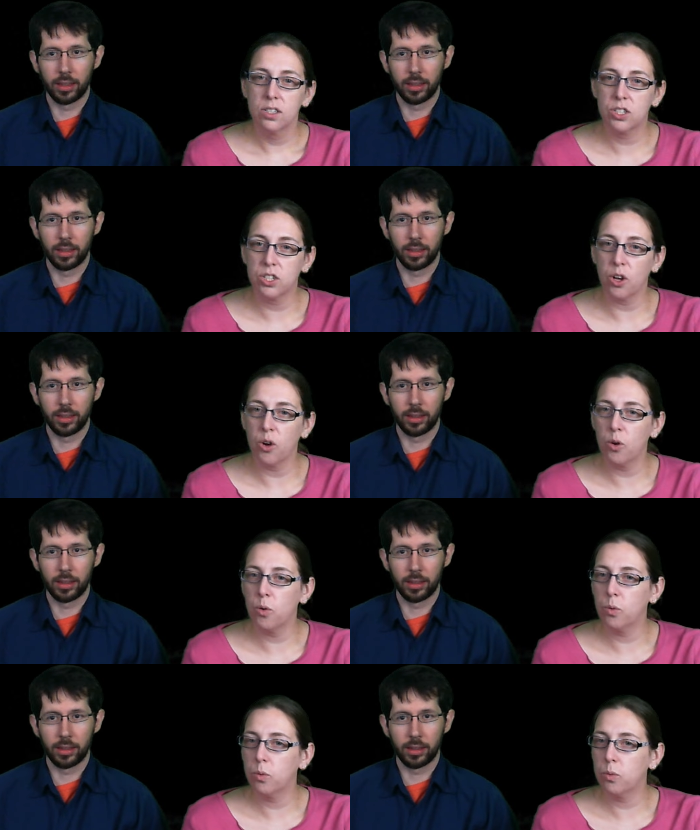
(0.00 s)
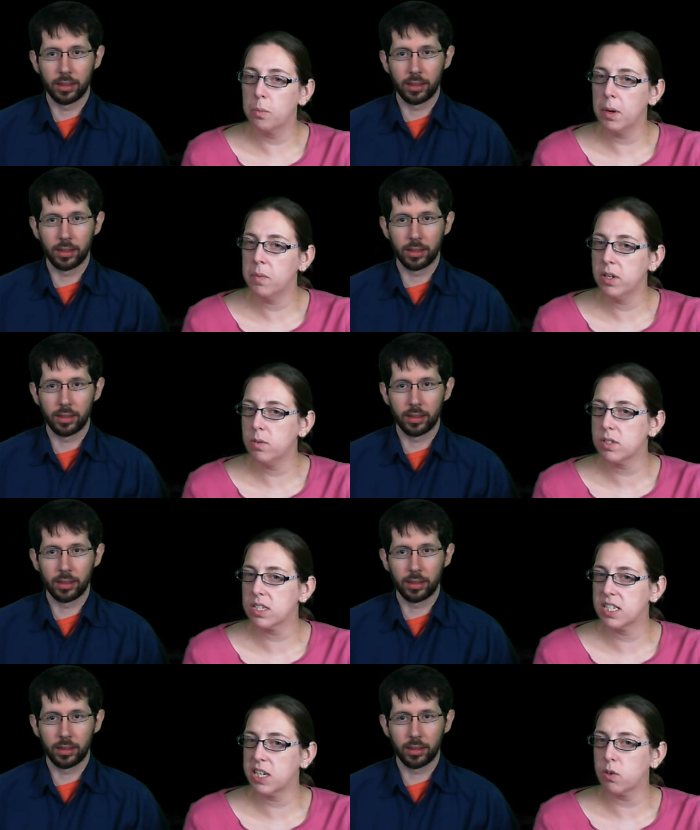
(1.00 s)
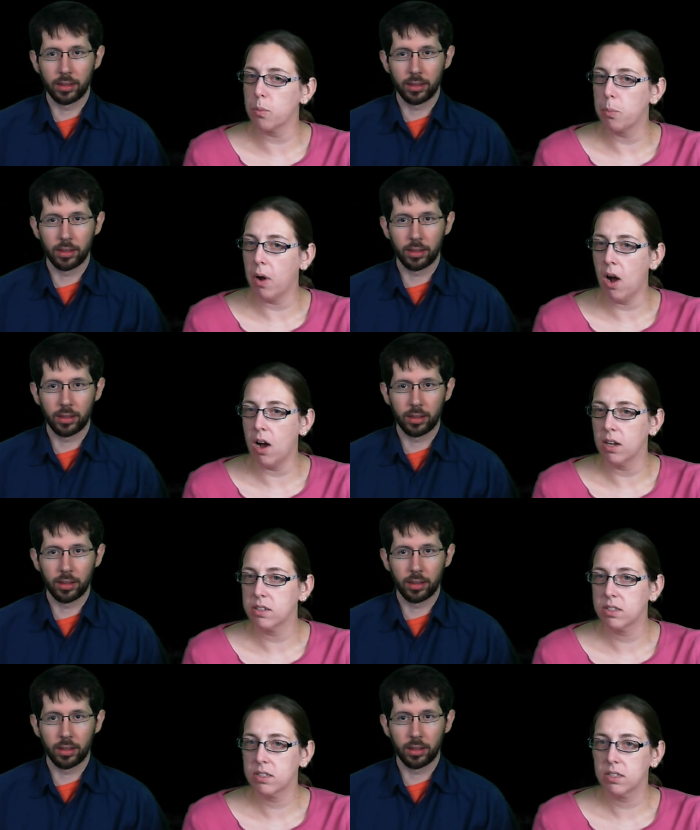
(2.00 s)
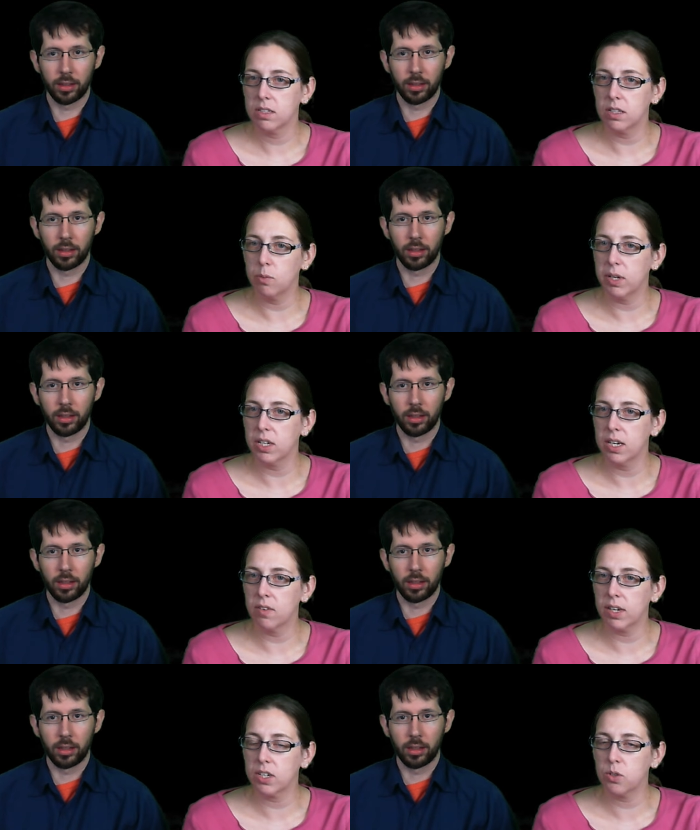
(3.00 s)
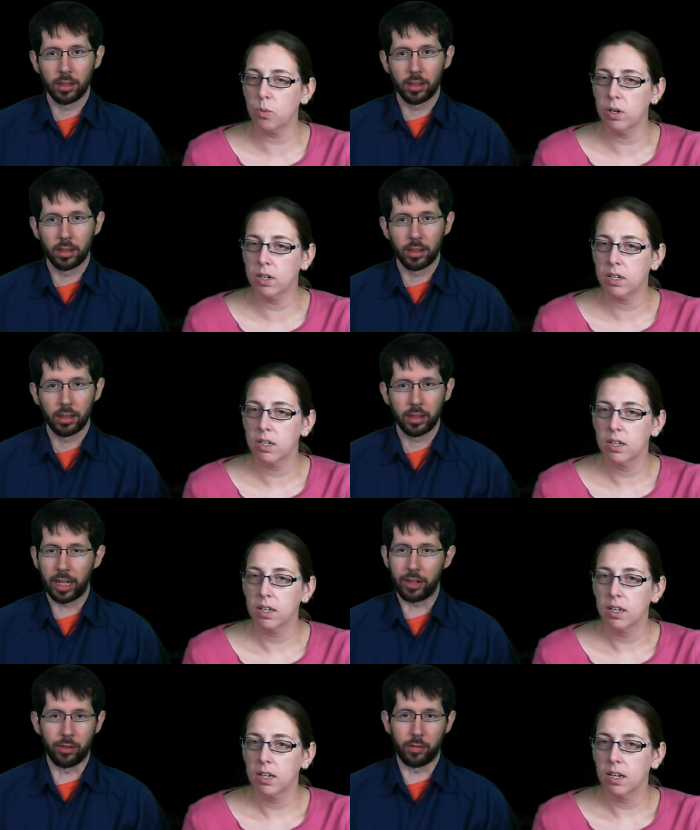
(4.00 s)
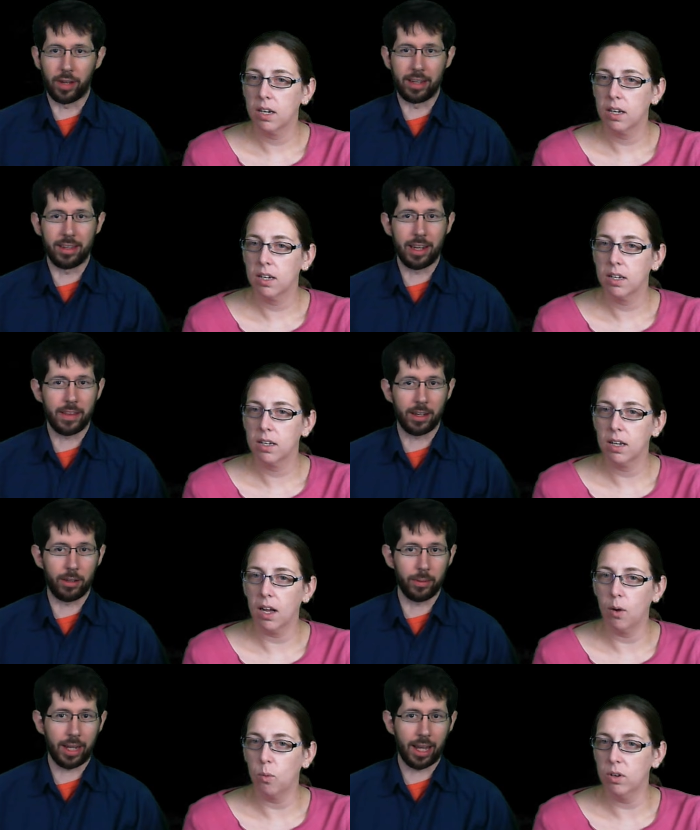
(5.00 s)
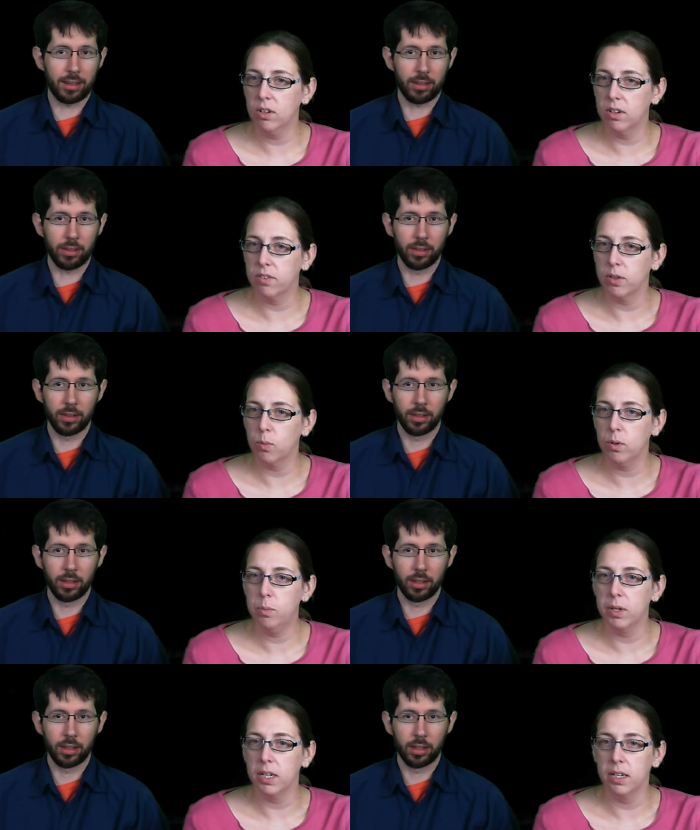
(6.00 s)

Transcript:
Speaker 1: So, remember there was a secret boss that we could never get to work.
Speaker 2: I don't know if it has anything to do with I wonder if it
Speaker 1: would be.